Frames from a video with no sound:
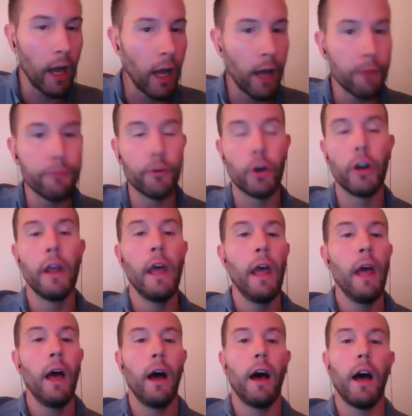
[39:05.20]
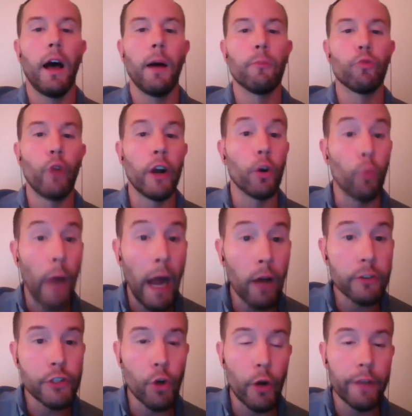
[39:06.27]
off or um, run
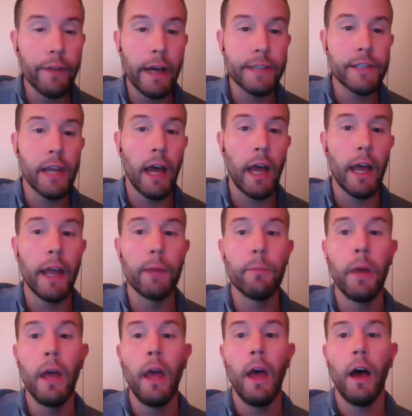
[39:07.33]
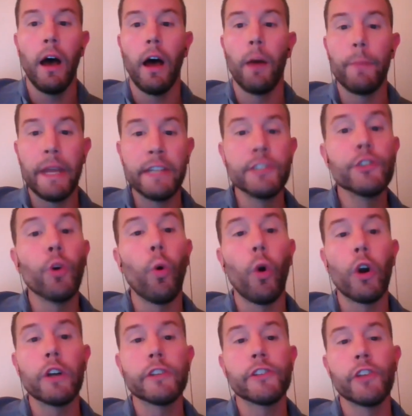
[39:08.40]
around during that time um,
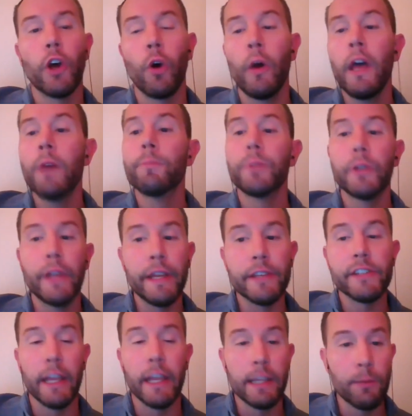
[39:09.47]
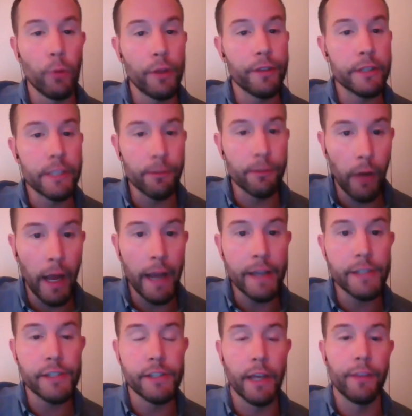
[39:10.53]
indoors. So please send them with a
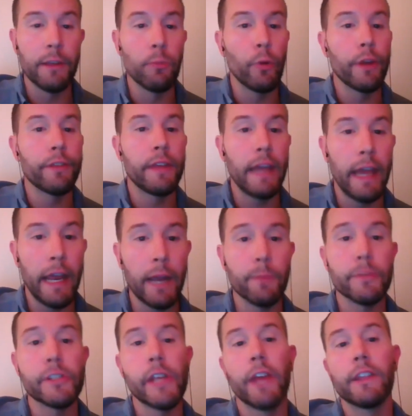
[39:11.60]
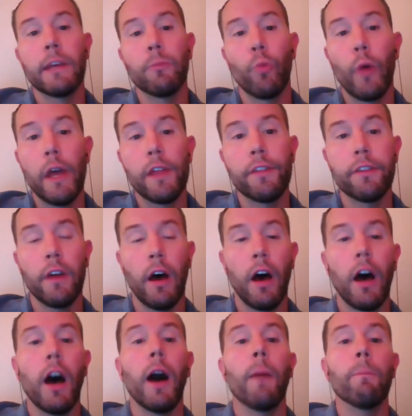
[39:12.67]
device, send them with games, send them with
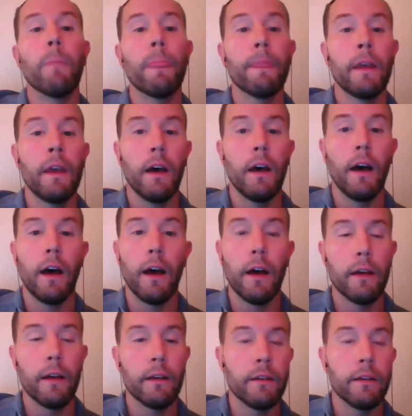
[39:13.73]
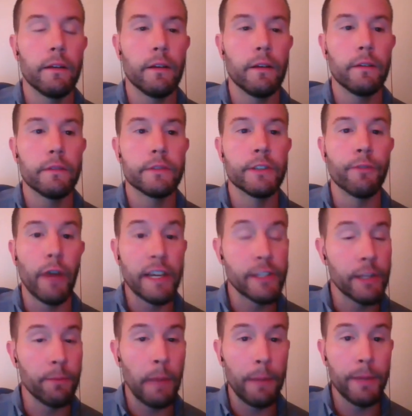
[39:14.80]
um, a device
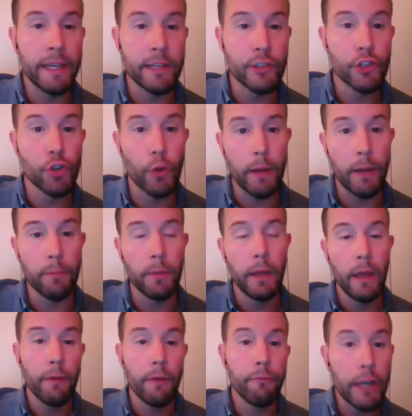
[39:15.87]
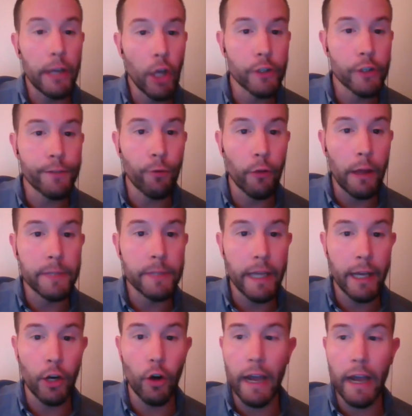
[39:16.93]
that maybe can stream videos for them to
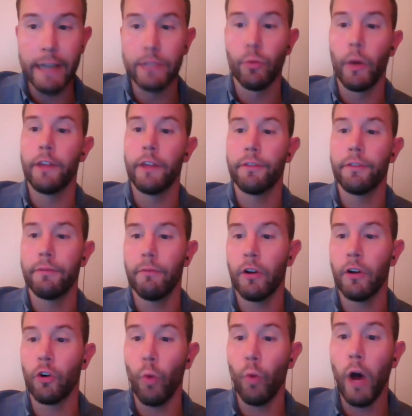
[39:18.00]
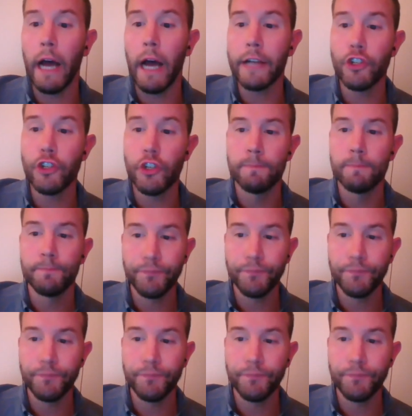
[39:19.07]
interact with or watch.